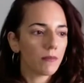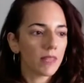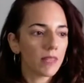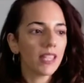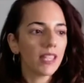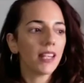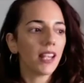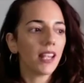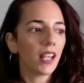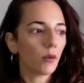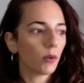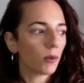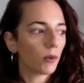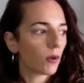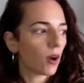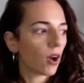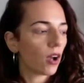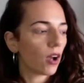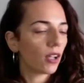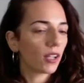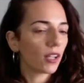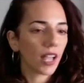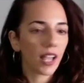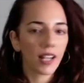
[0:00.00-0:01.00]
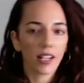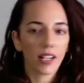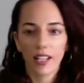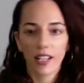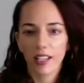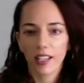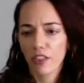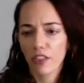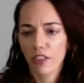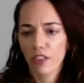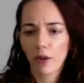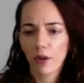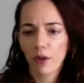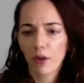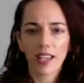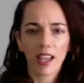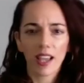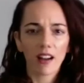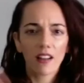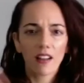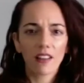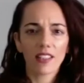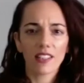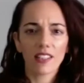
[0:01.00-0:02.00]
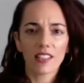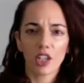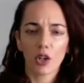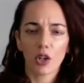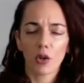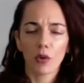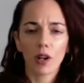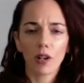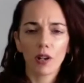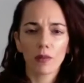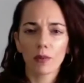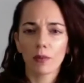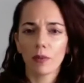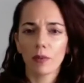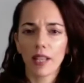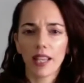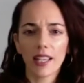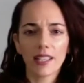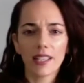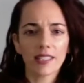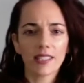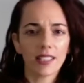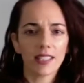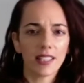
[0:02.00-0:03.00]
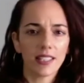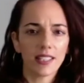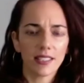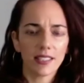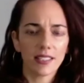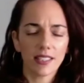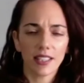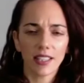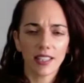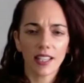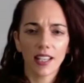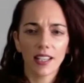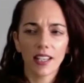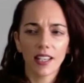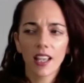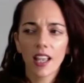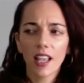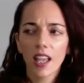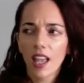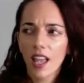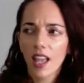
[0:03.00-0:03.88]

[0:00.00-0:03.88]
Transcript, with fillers: meeting we were all kind of like throwing out all these incredible places and then